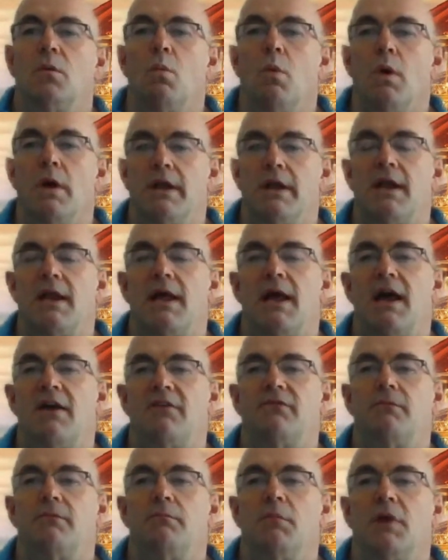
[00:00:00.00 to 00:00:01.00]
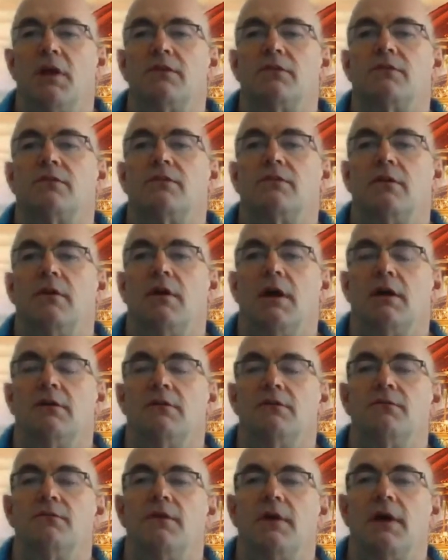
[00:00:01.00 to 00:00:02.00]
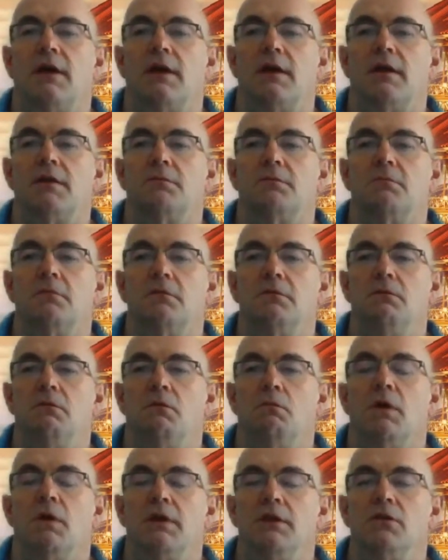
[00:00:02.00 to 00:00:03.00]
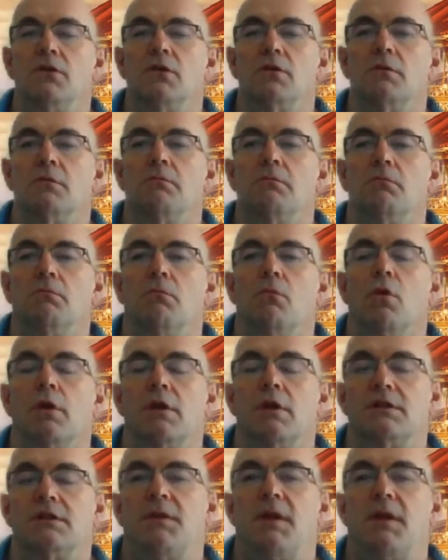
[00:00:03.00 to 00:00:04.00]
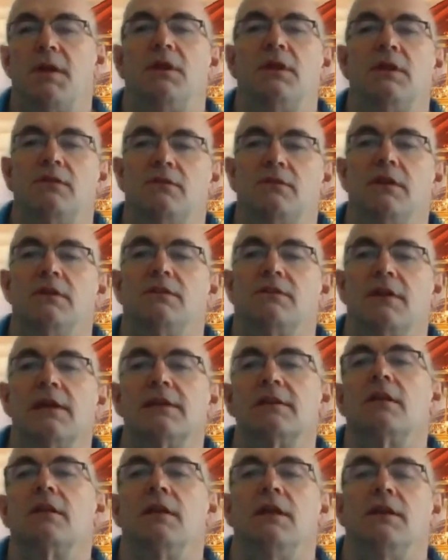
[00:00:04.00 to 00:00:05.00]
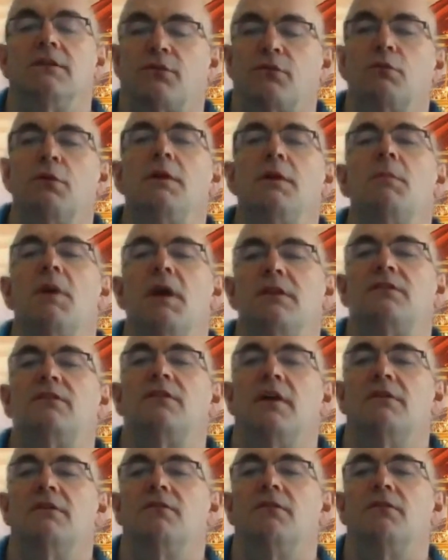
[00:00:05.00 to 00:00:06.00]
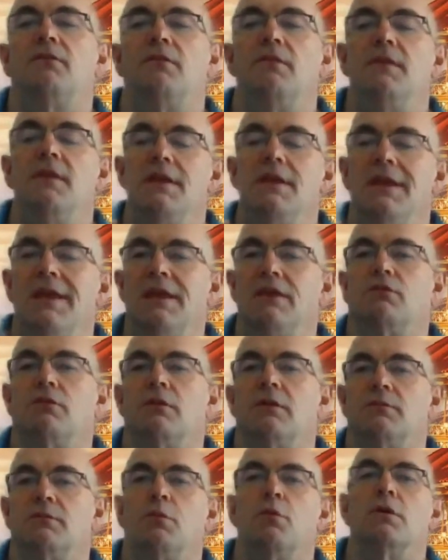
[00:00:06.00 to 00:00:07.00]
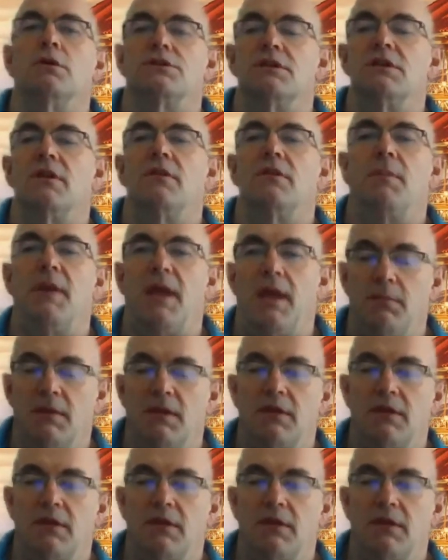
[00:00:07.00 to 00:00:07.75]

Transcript: 1.5 months of what your mortgage payment is. It's 3 months of the interest portion of the payment.